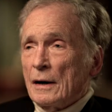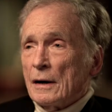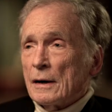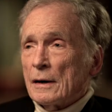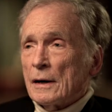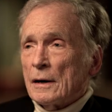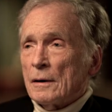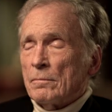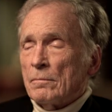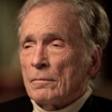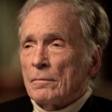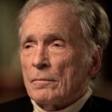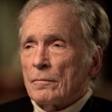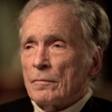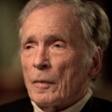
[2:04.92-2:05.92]

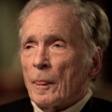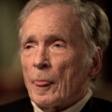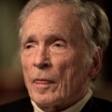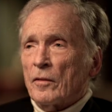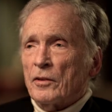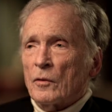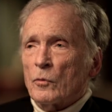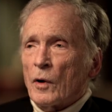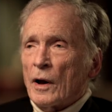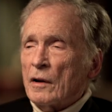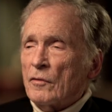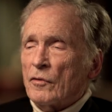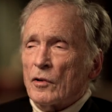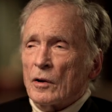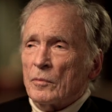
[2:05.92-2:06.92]
said
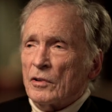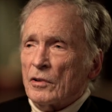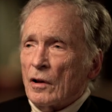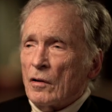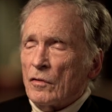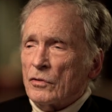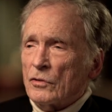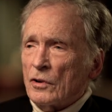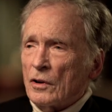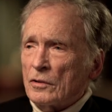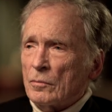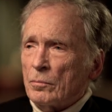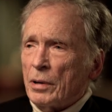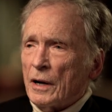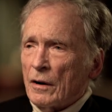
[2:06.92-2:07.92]
writing for himself
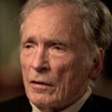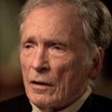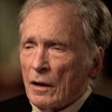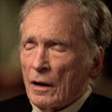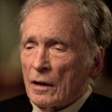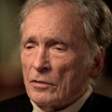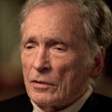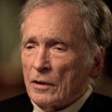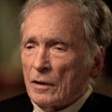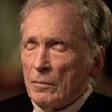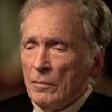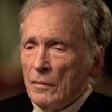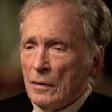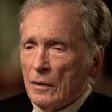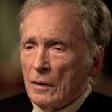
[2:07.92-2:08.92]
just paralyzed
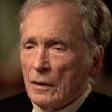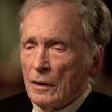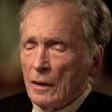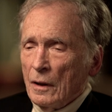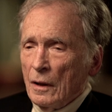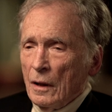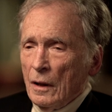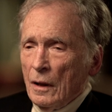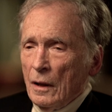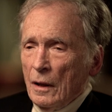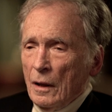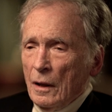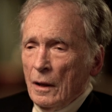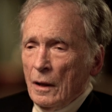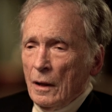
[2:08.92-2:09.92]
him.
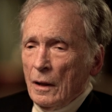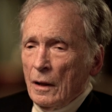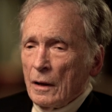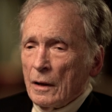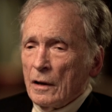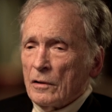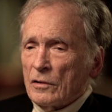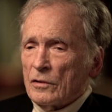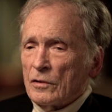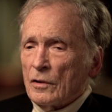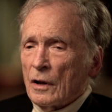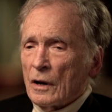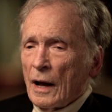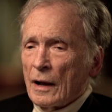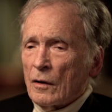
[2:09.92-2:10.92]
He
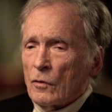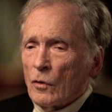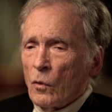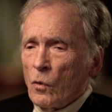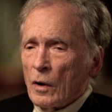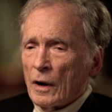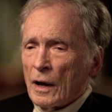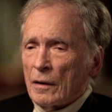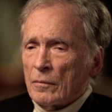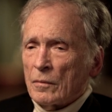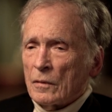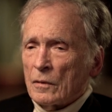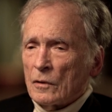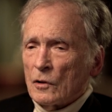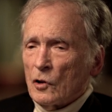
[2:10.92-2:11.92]
said, I don't know what I
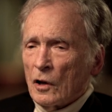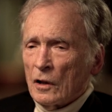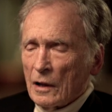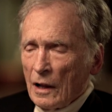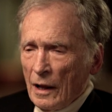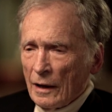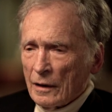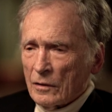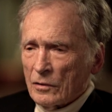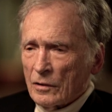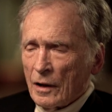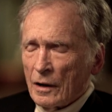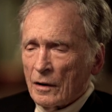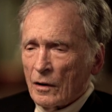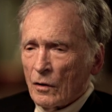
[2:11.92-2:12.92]
look like
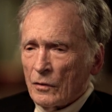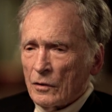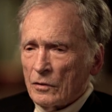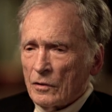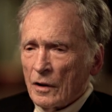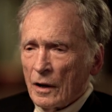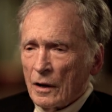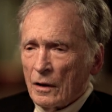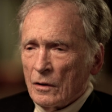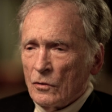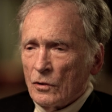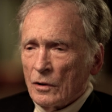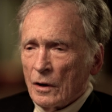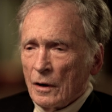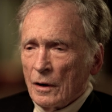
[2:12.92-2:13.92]
standing on the
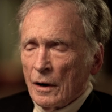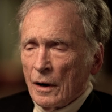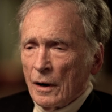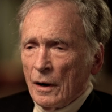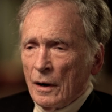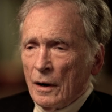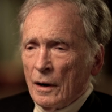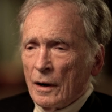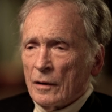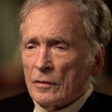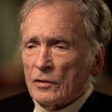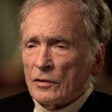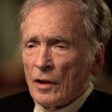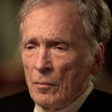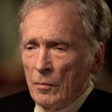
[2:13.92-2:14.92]
stage. And
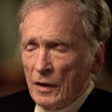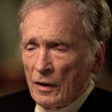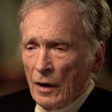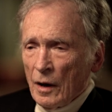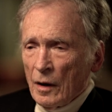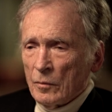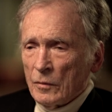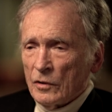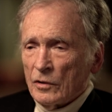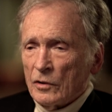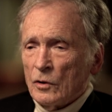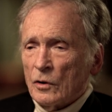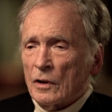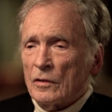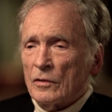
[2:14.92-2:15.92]
sometimes
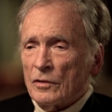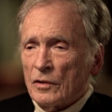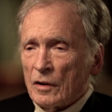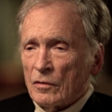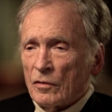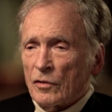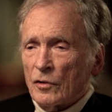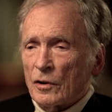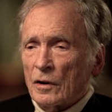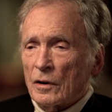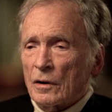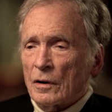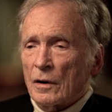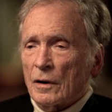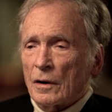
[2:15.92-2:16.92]
you can sit for
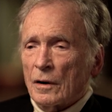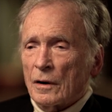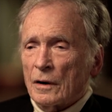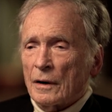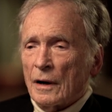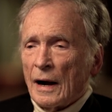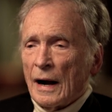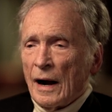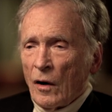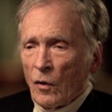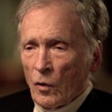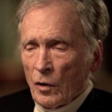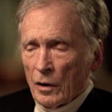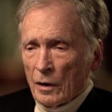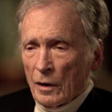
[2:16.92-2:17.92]
an
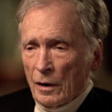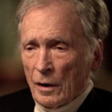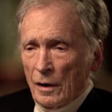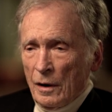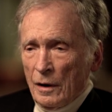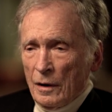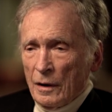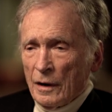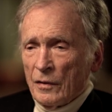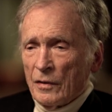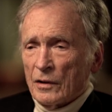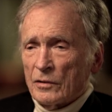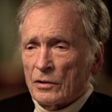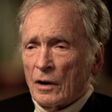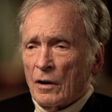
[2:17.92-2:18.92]
hour in
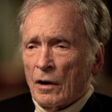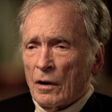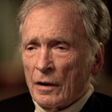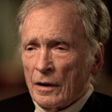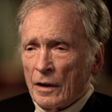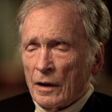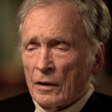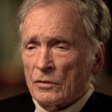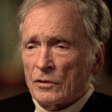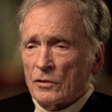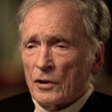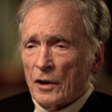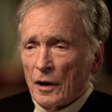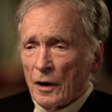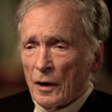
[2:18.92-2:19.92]
this hard-ass
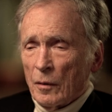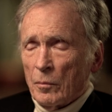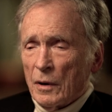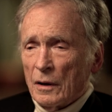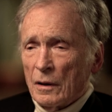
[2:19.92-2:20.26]
job